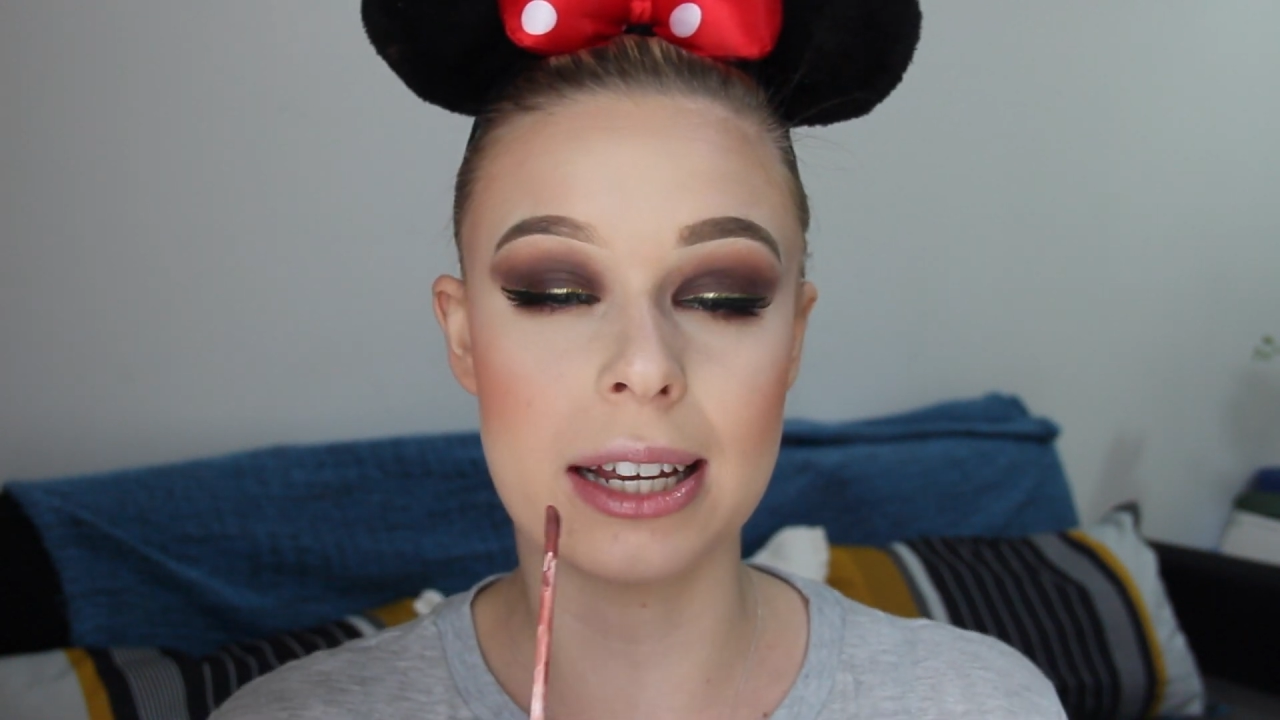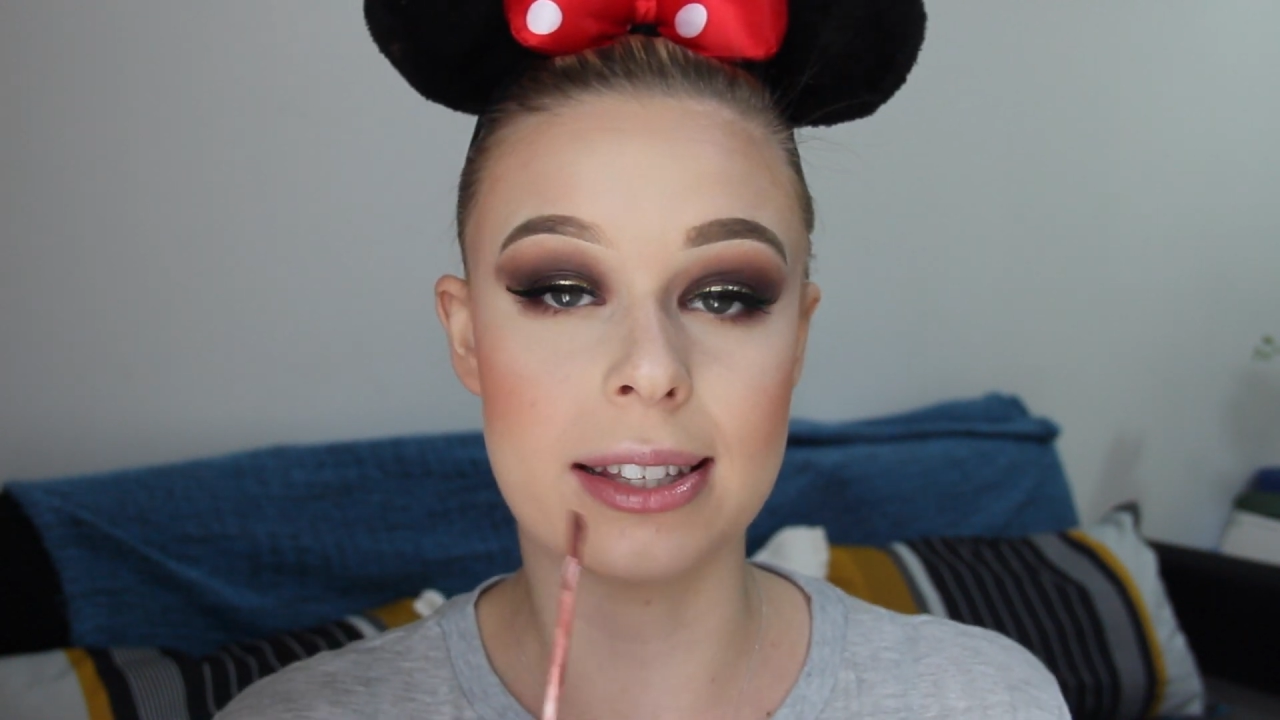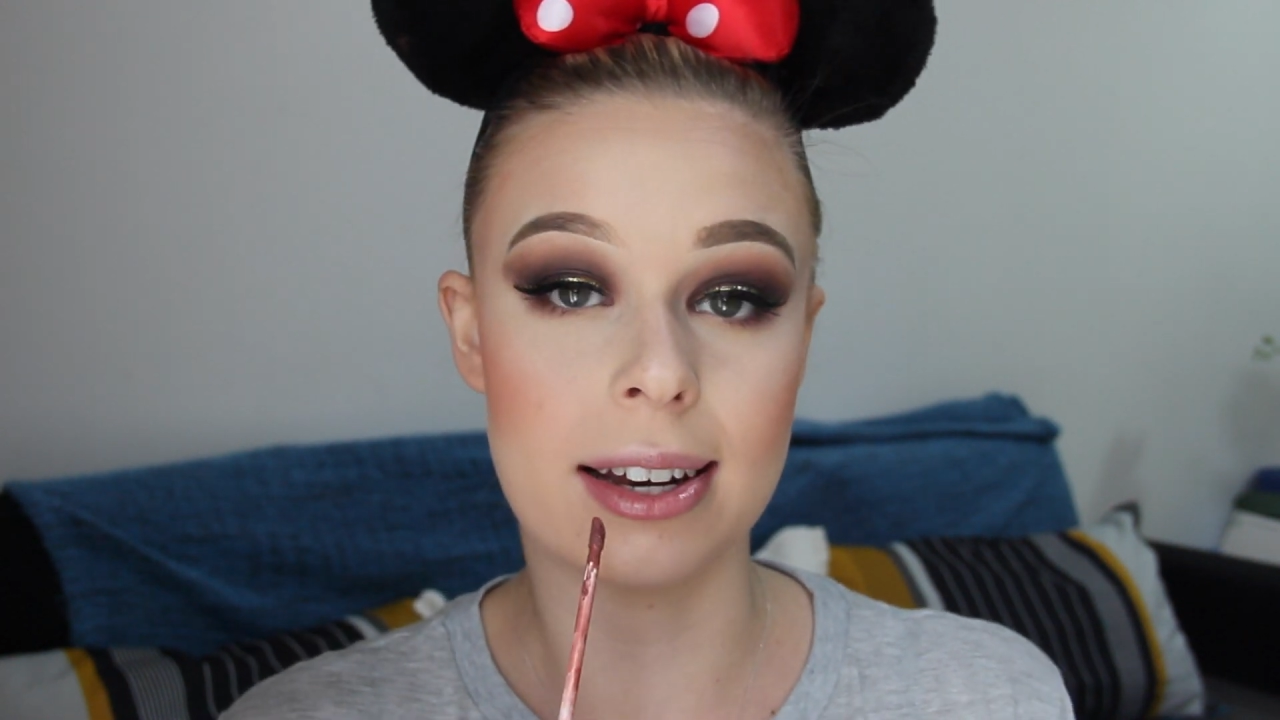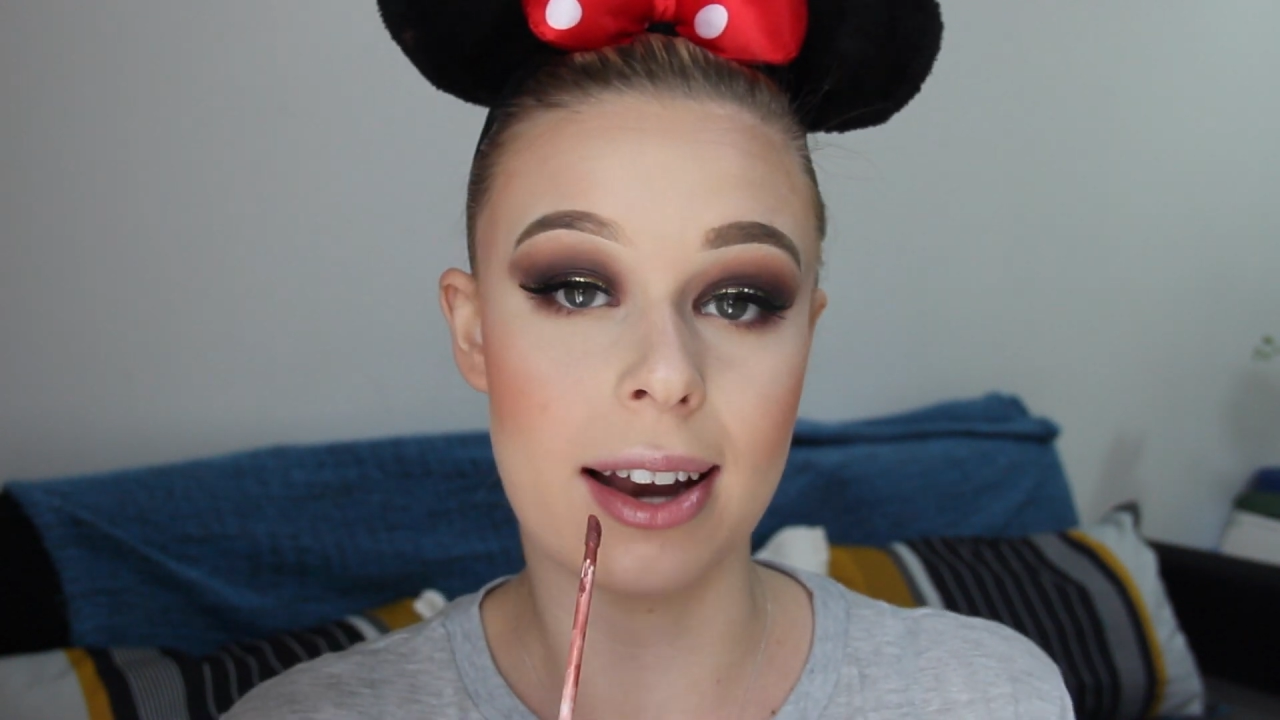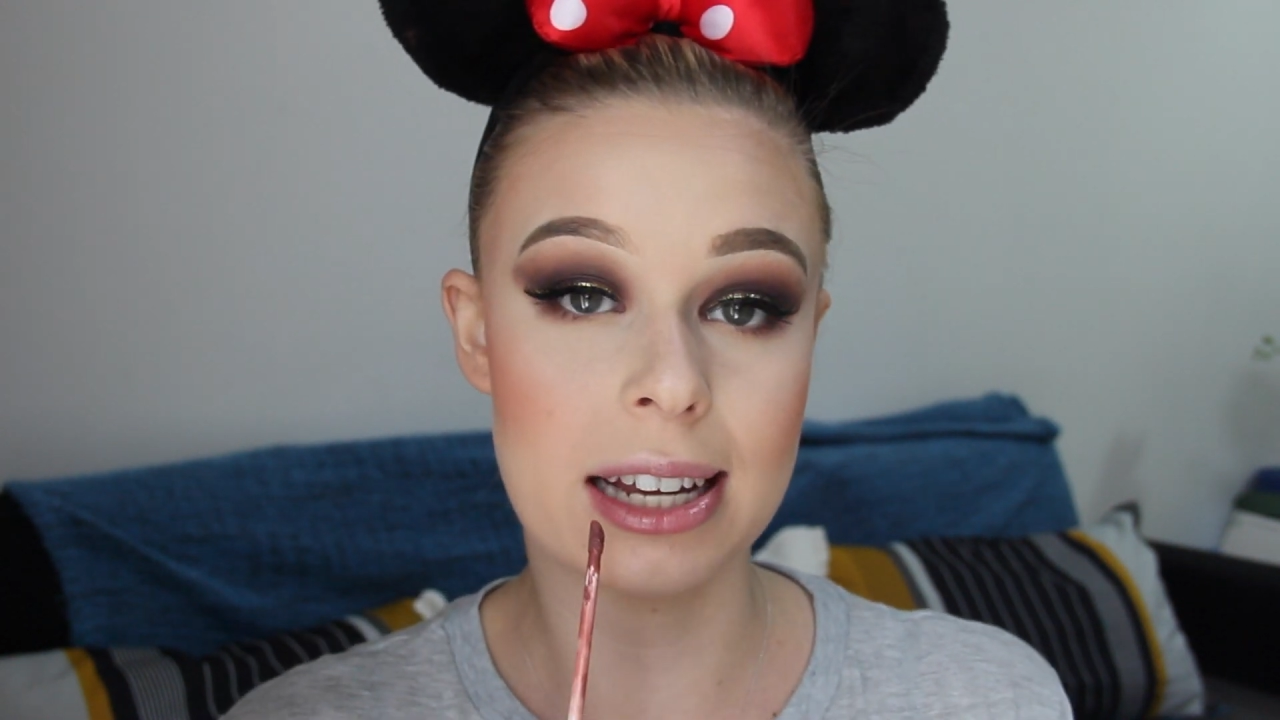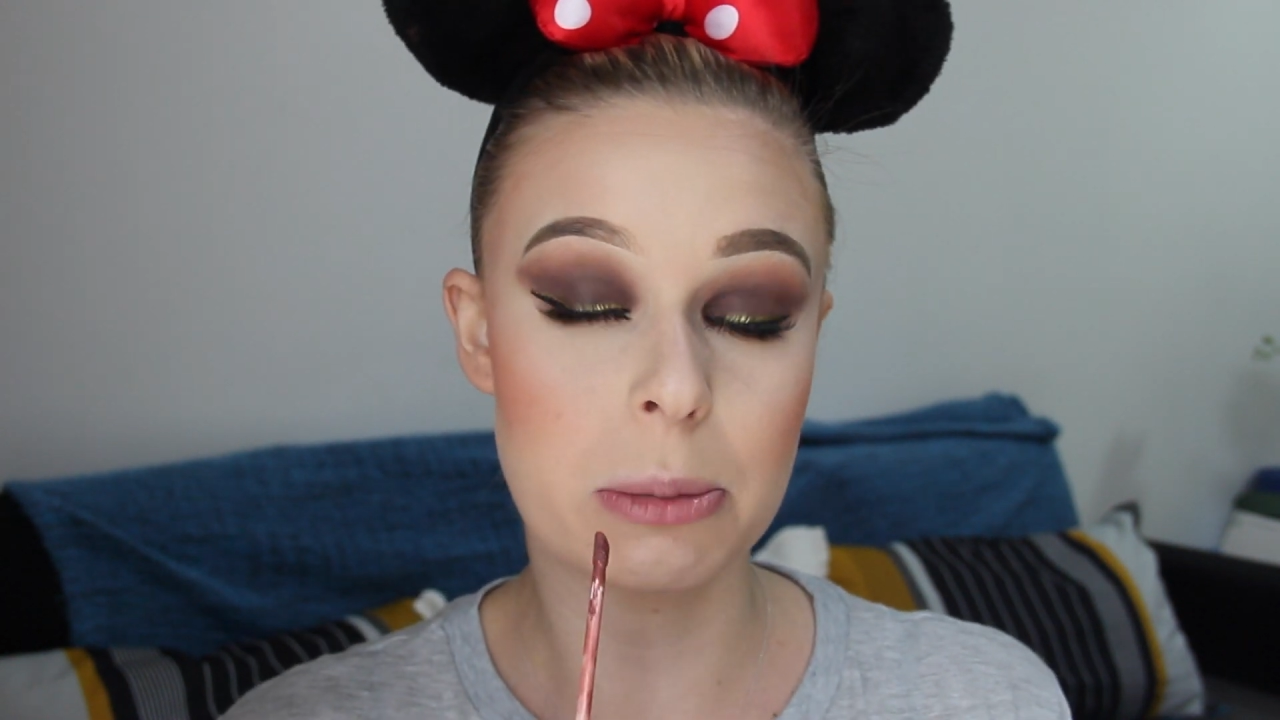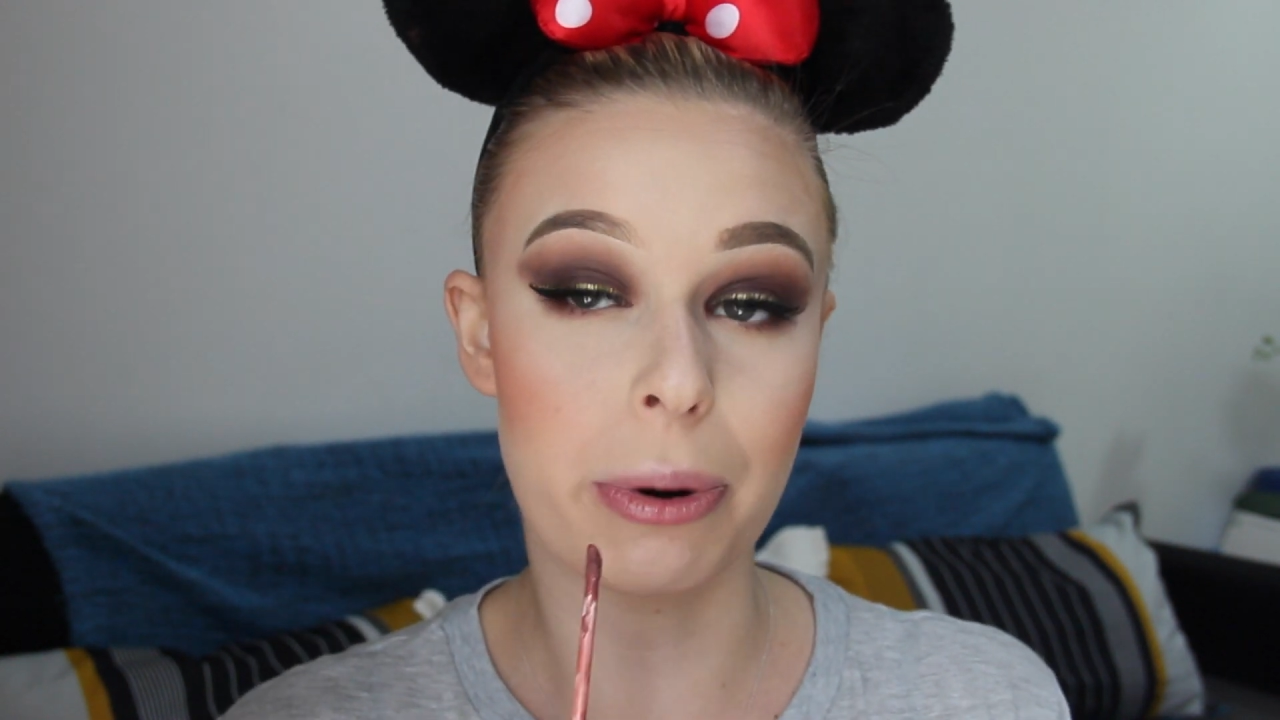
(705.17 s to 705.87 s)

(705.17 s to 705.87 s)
It's a nice